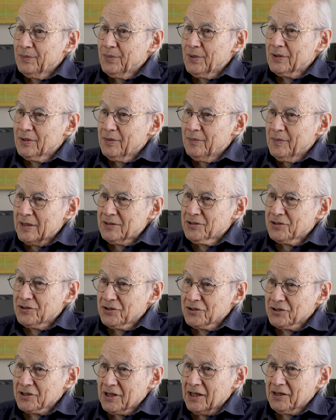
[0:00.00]
but the message
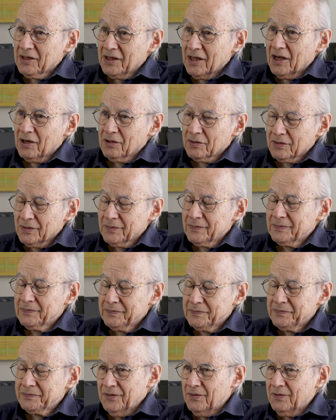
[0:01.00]
has gotten out.
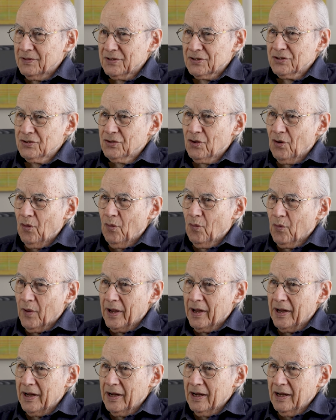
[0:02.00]
There is no
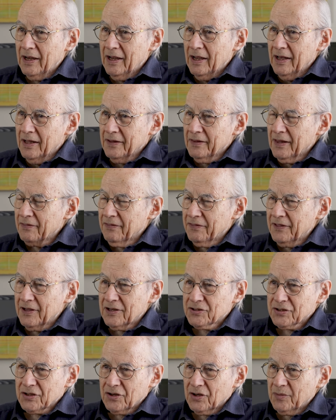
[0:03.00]
way that
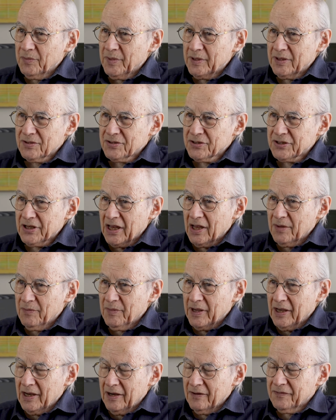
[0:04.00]
things are going to be the same
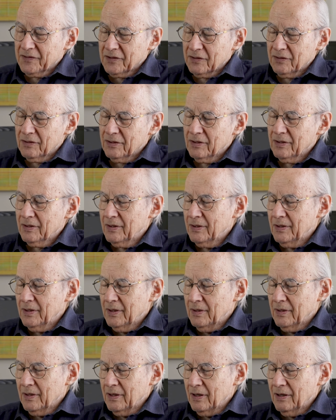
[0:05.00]
after
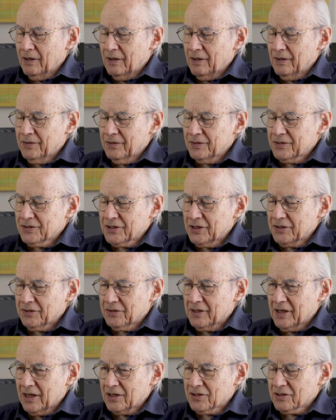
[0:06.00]
this
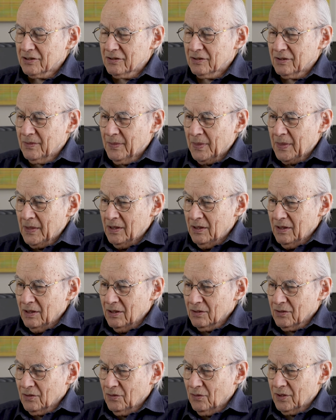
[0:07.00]
International
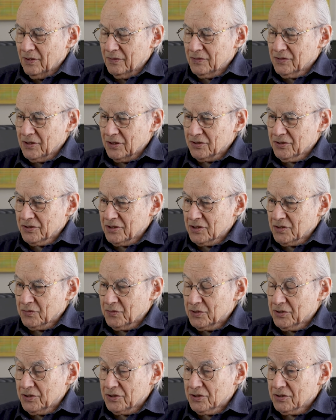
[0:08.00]
Court of Justice,
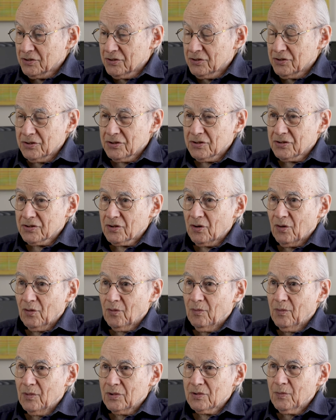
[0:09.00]
which is just
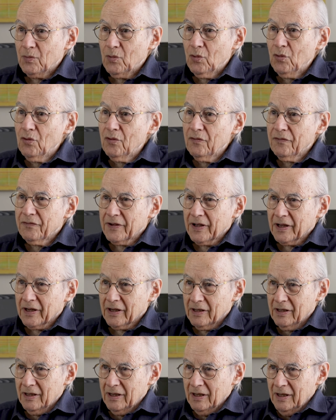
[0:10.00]
so
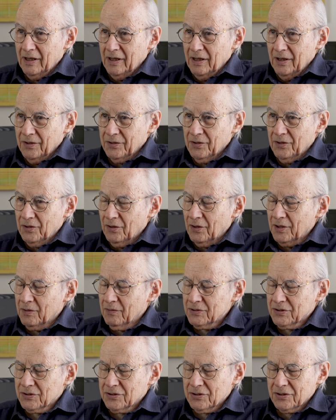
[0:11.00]
moving. You know, I
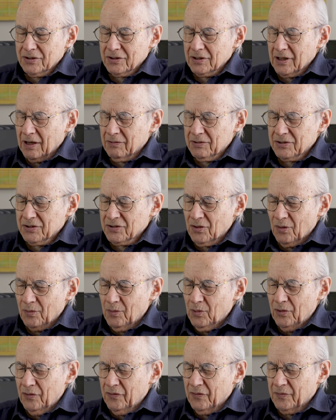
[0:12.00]
was so
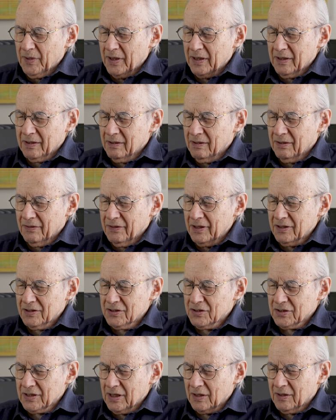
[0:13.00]
moved by
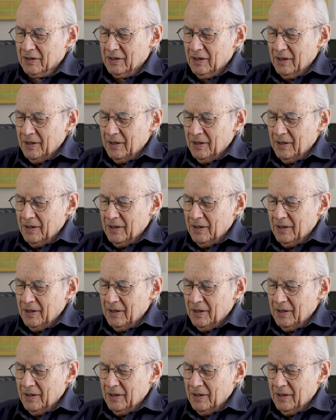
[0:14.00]
things that